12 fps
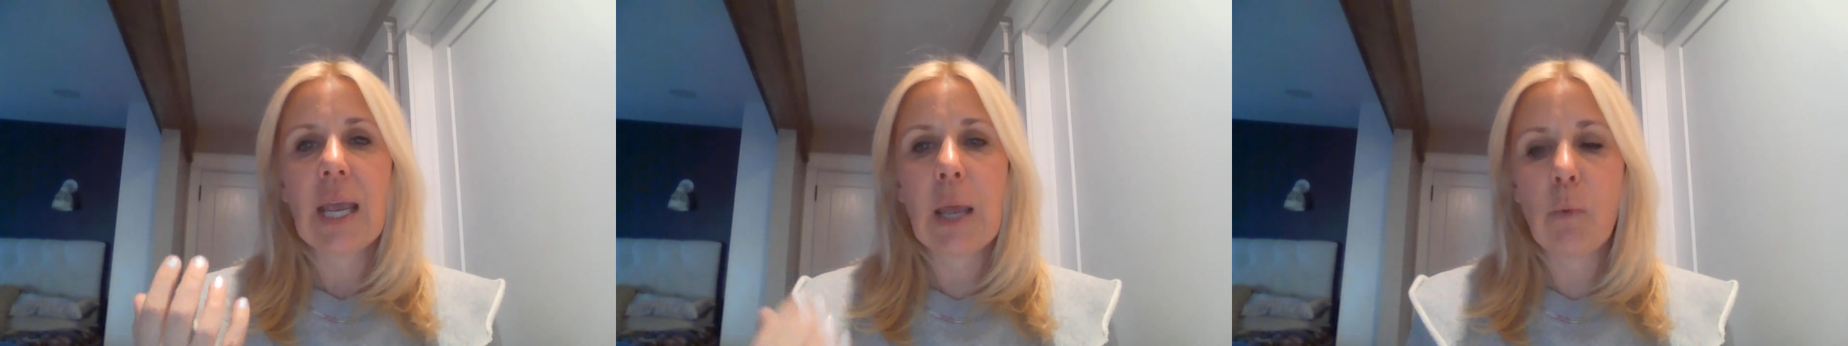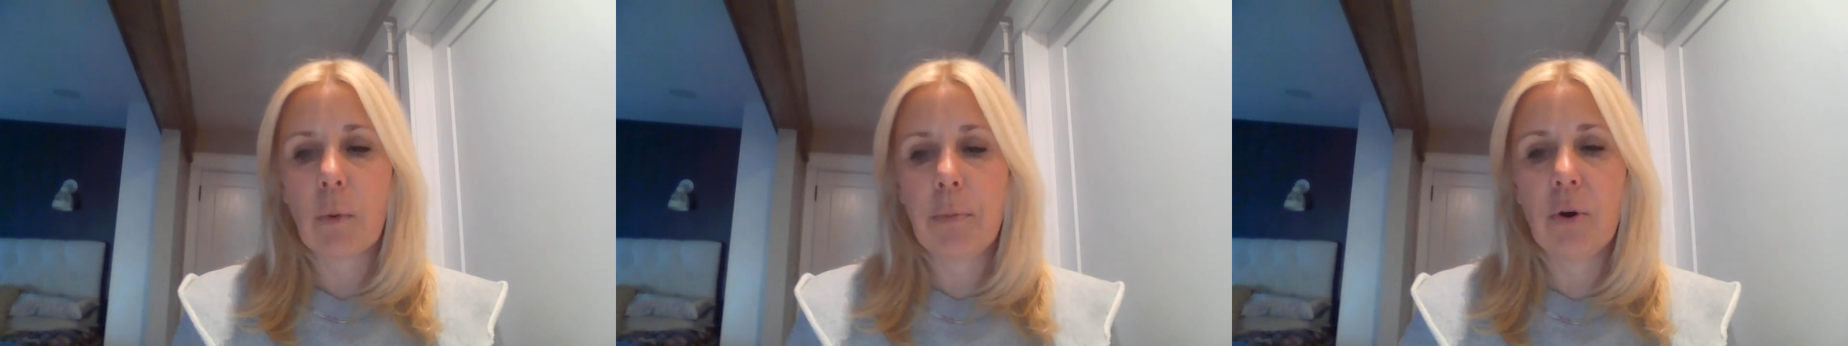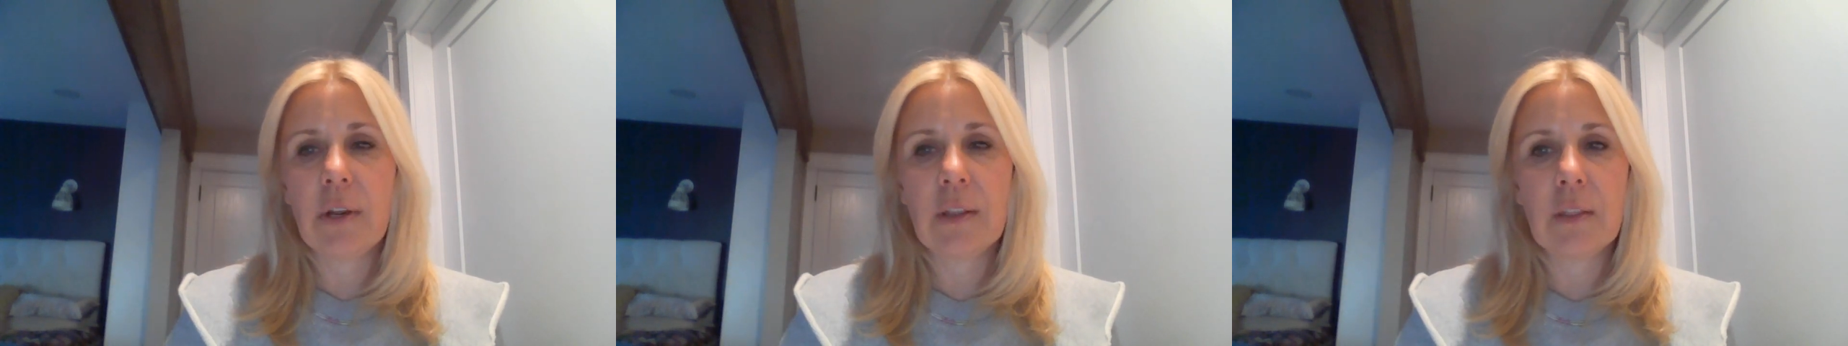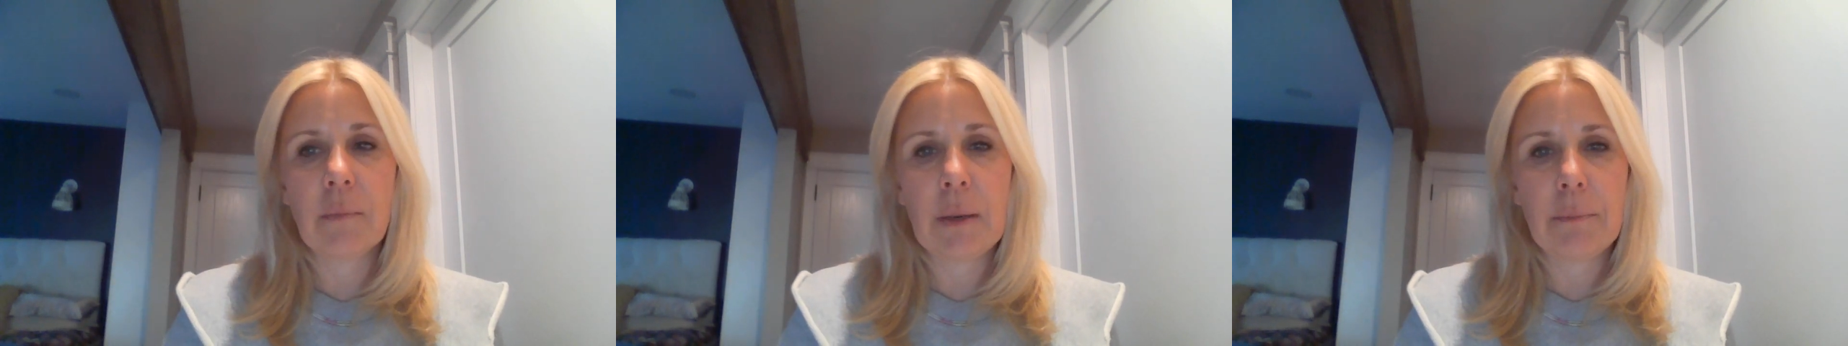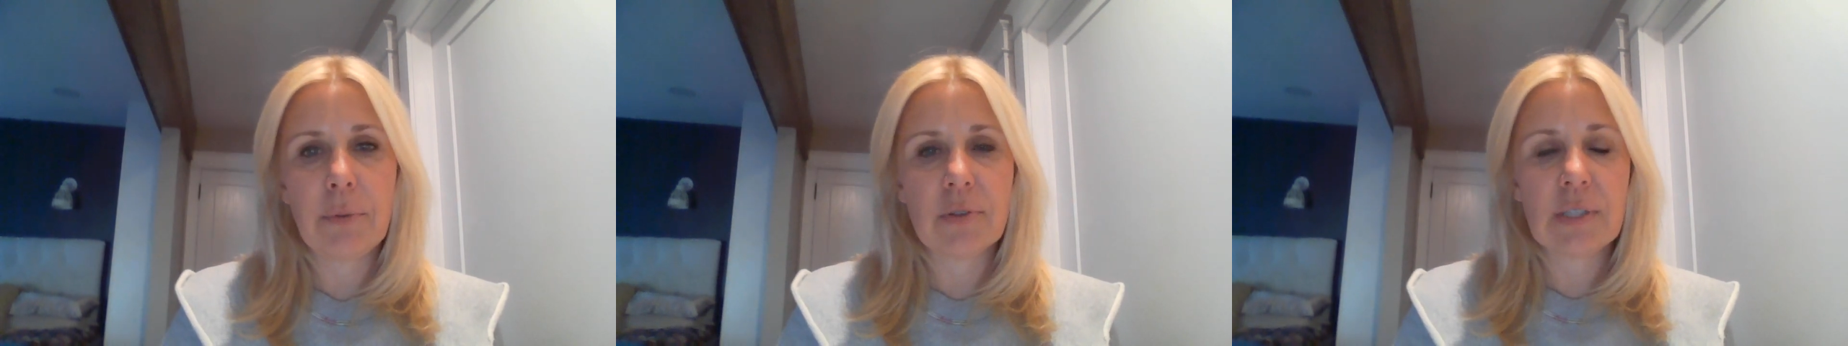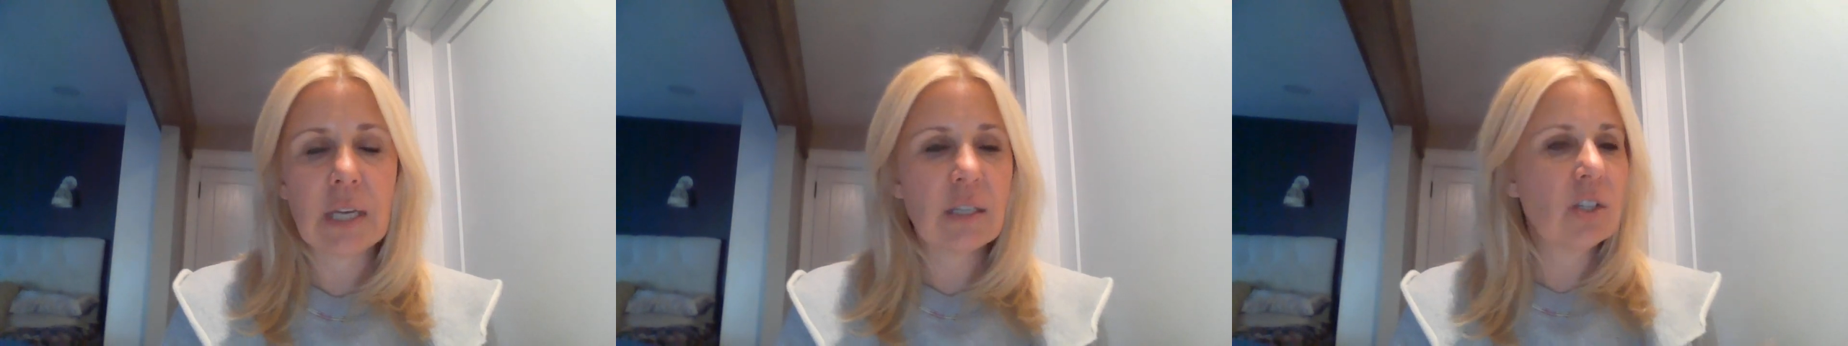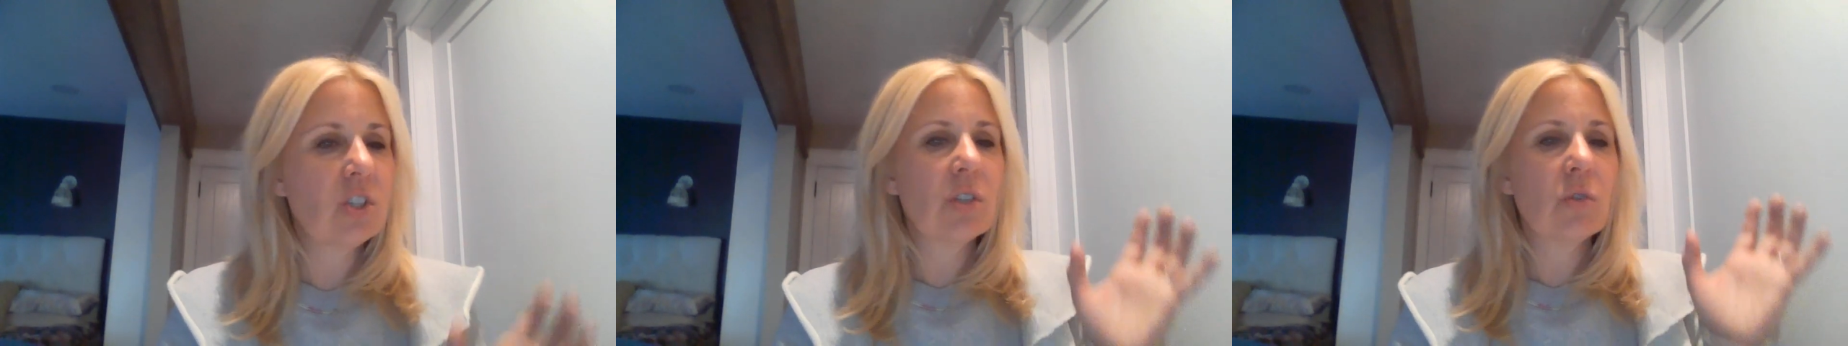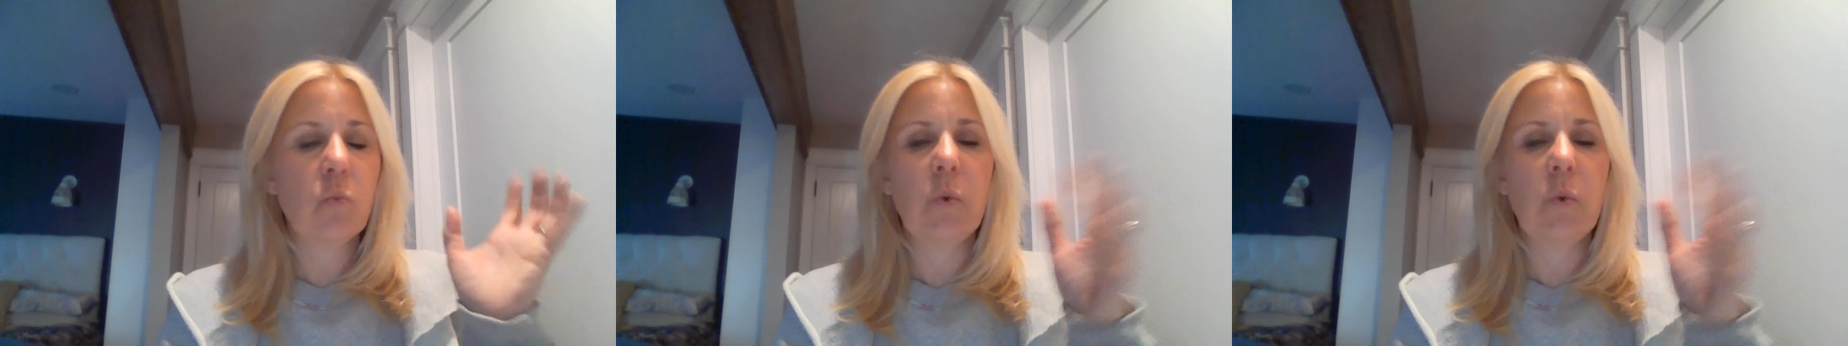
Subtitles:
and we're putting them in percentages.